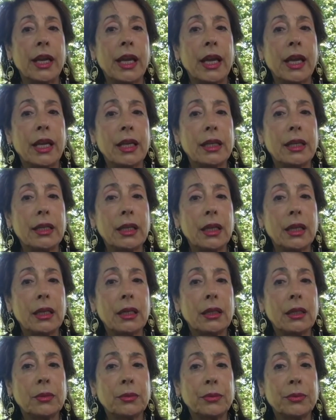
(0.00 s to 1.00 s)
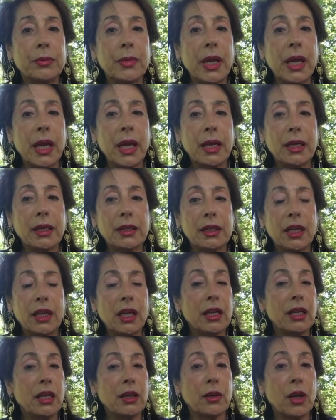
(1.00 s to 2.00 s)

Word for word: and, um, and, and